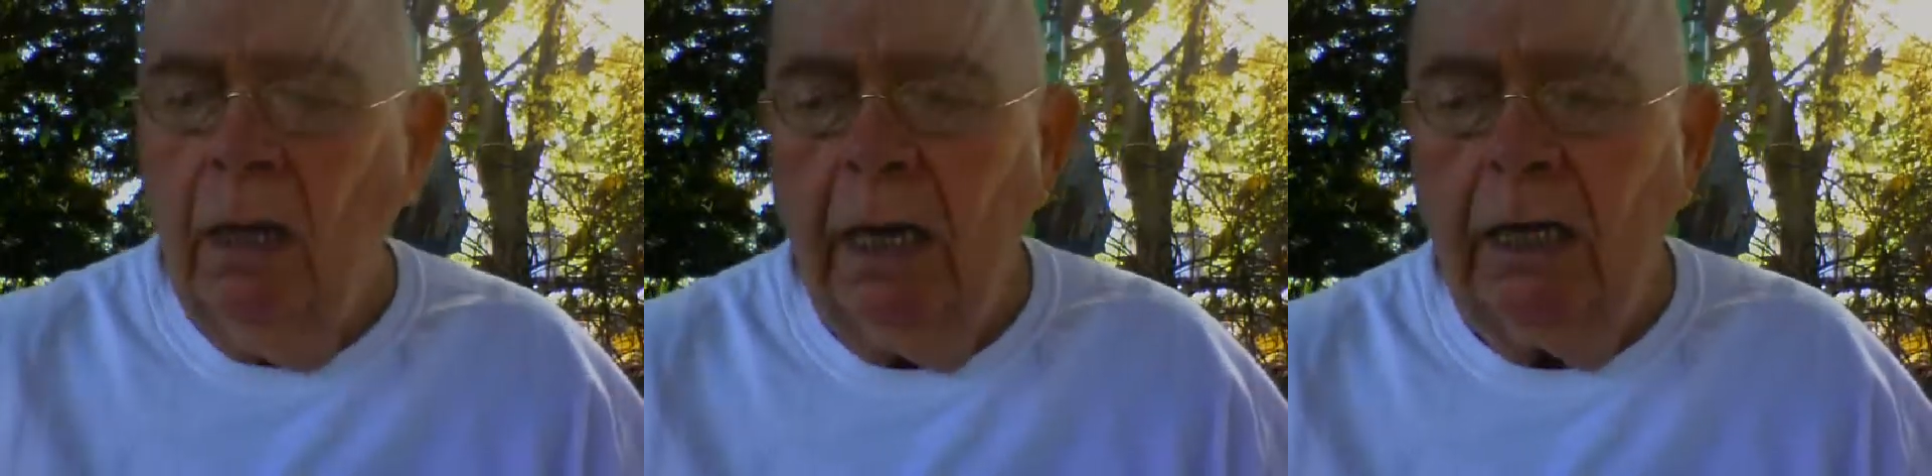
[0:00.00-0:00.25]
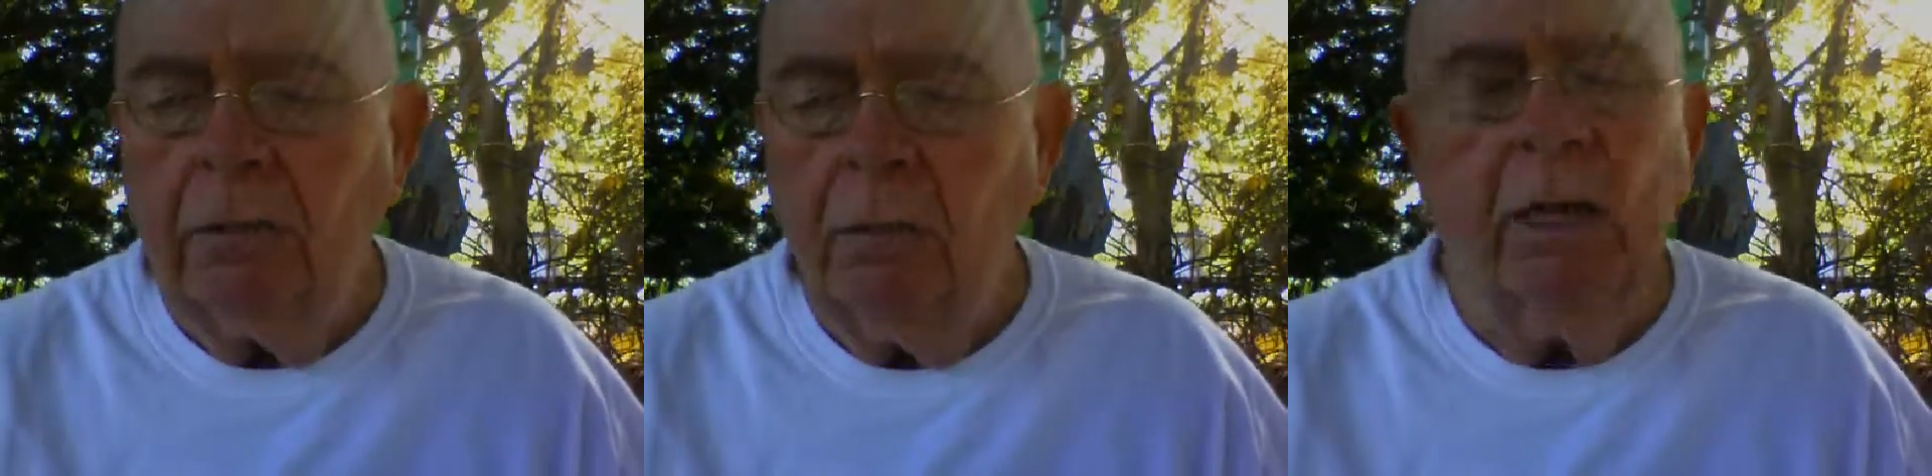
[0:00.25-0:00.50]

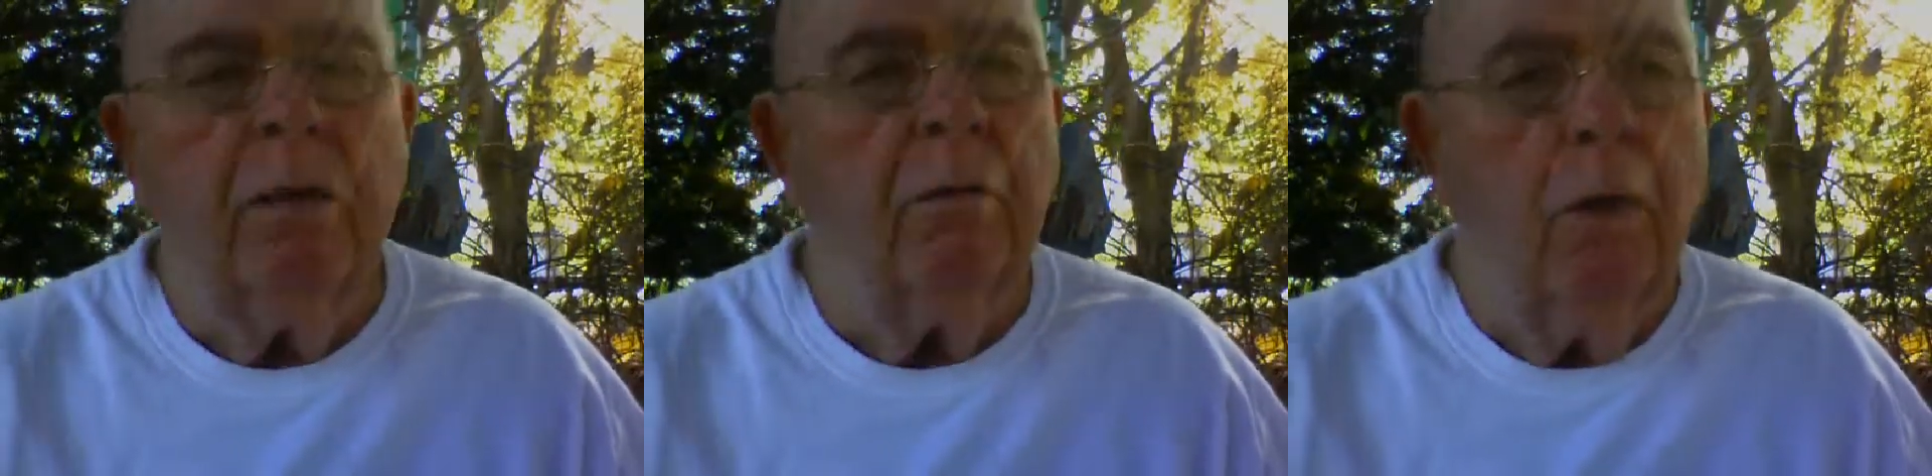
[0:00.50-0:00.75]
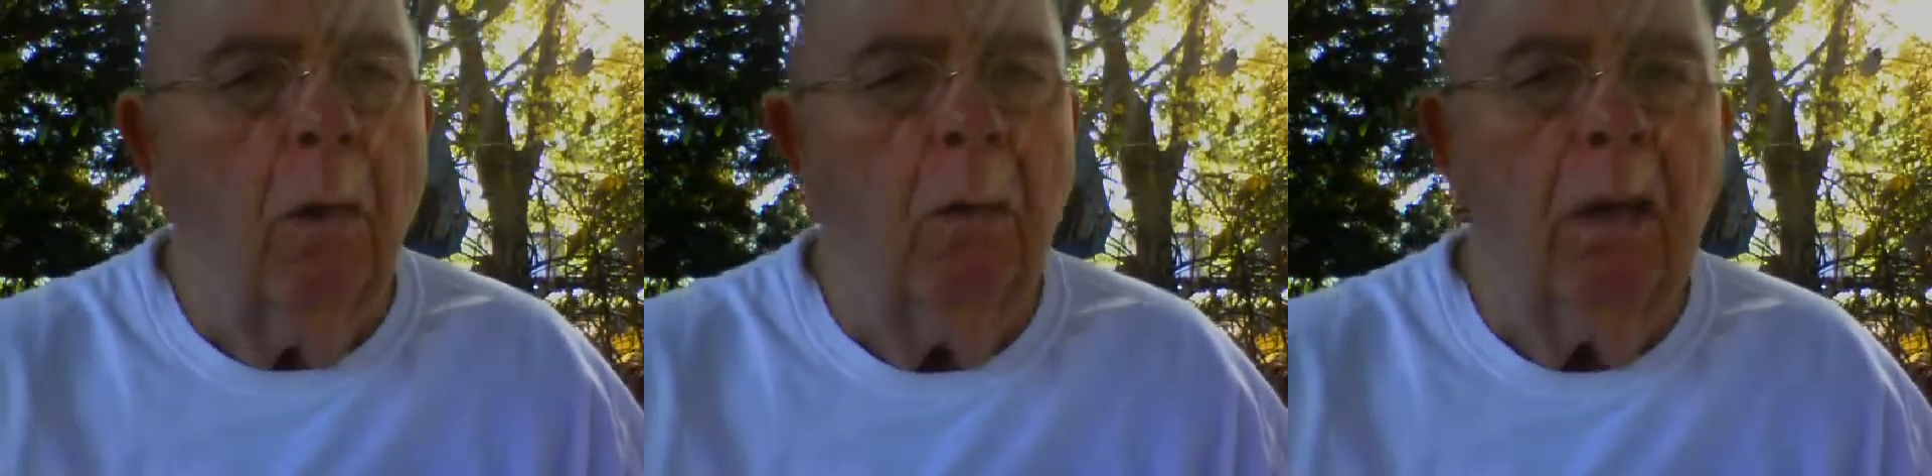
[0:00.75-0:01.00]
as we
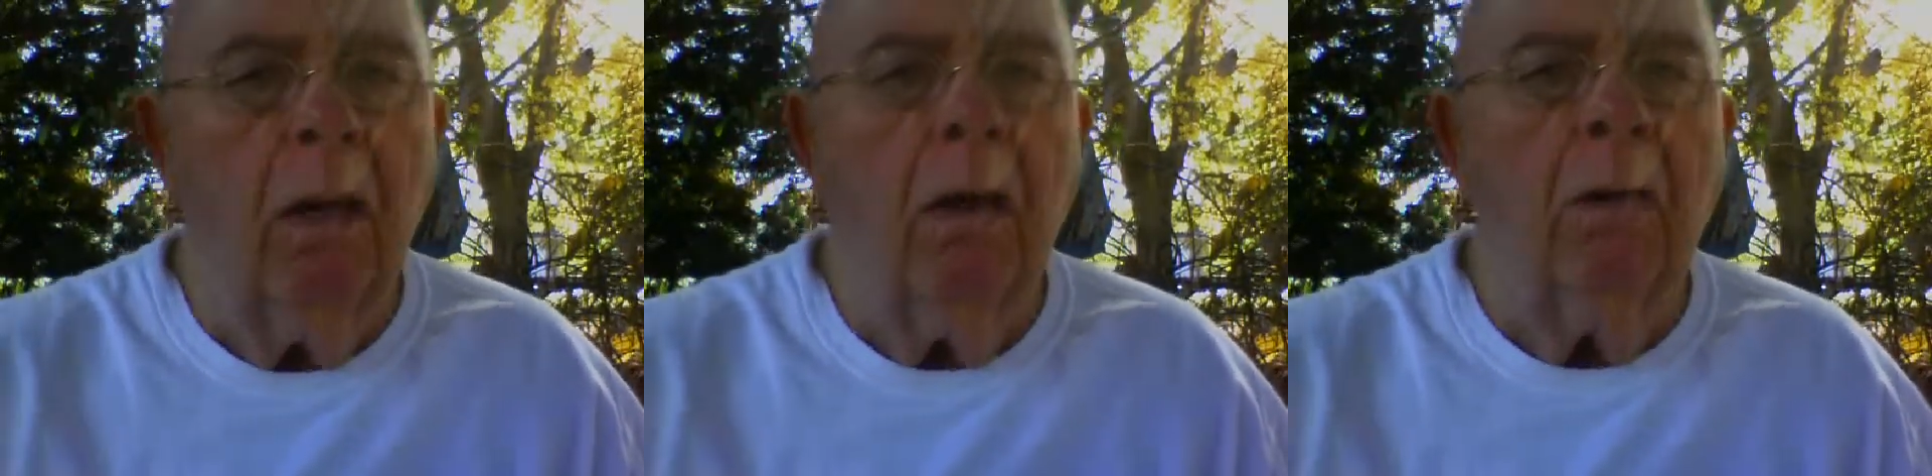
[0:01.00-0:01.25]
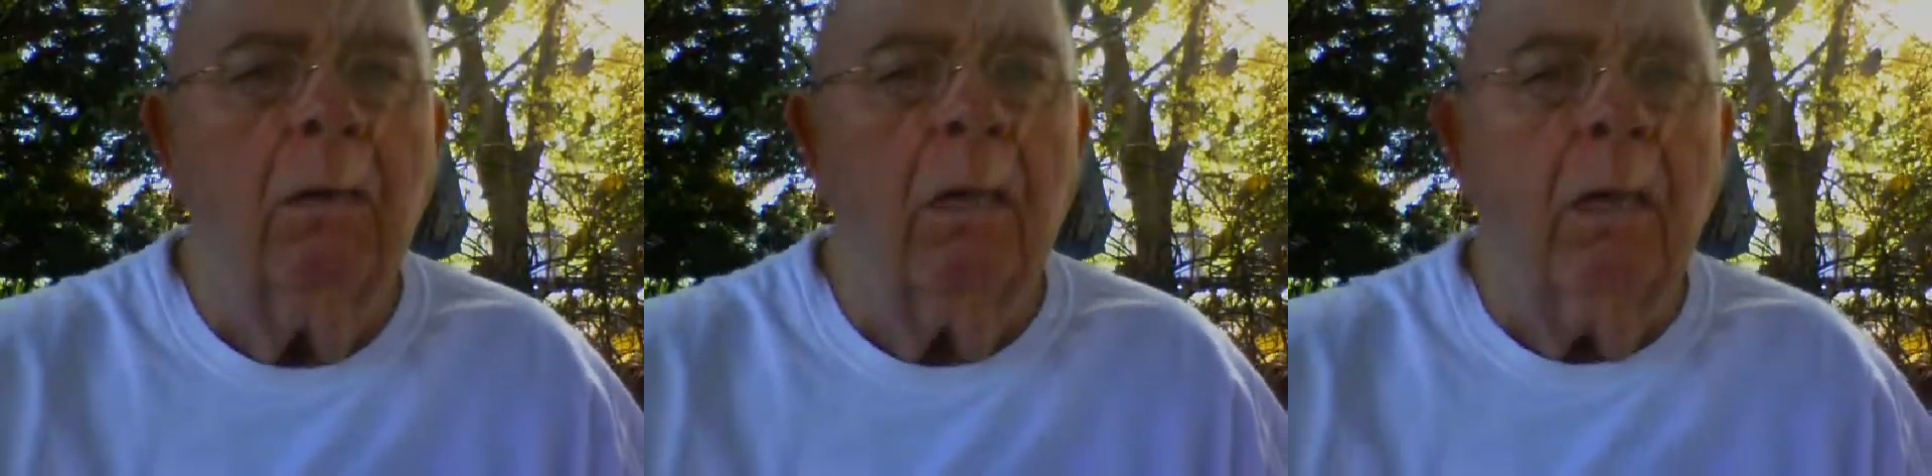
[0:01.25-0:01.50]
go
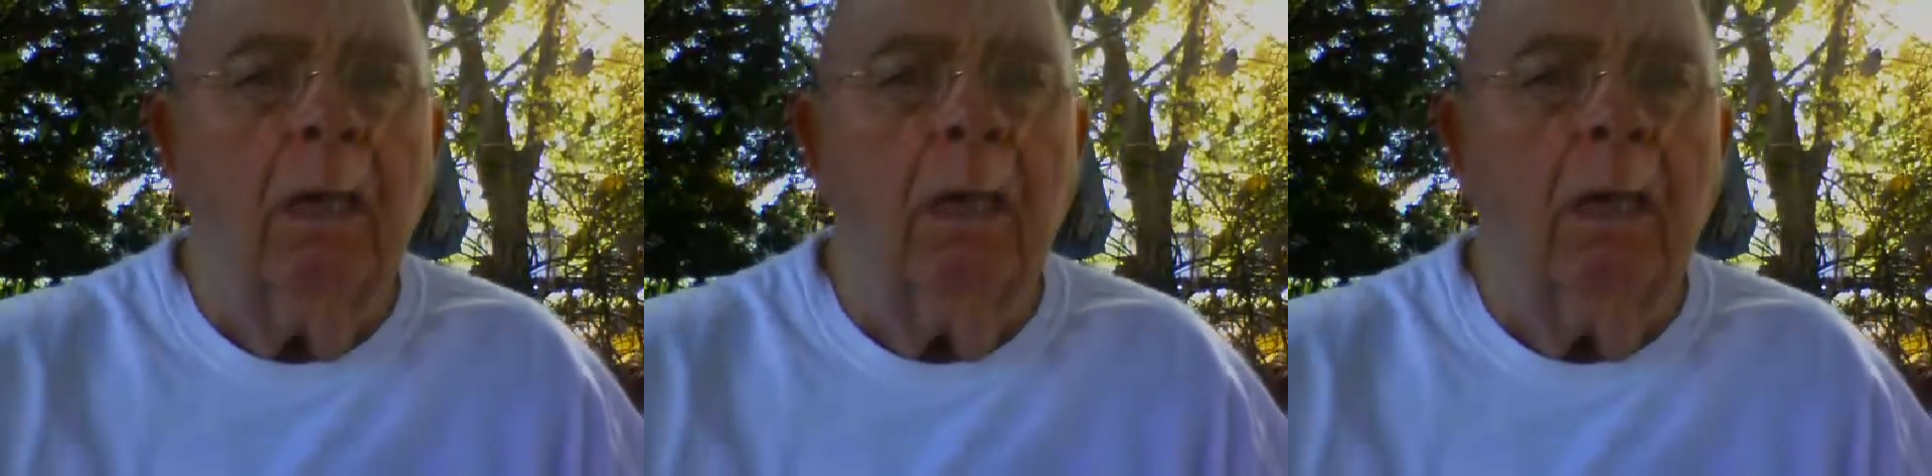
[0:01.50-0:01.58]
along